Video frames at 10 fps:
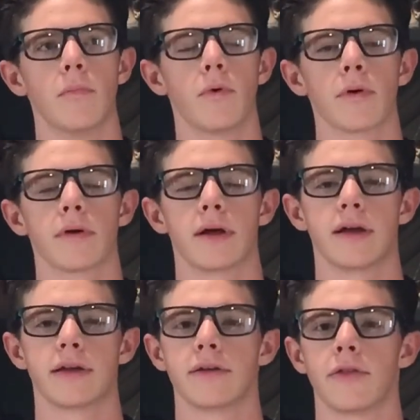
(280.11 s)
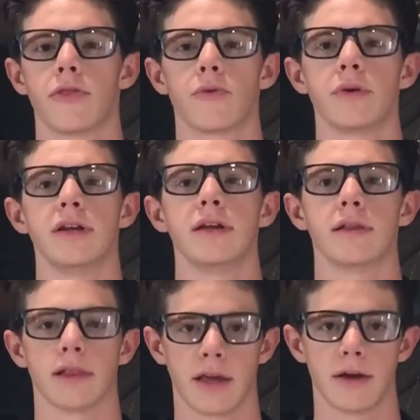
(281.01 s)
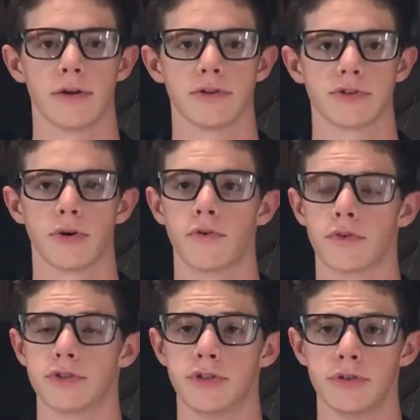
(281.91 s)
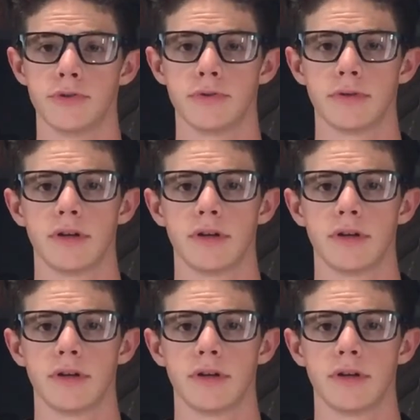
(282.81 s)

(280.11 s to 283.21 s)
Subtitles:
more like 3 layers over 2.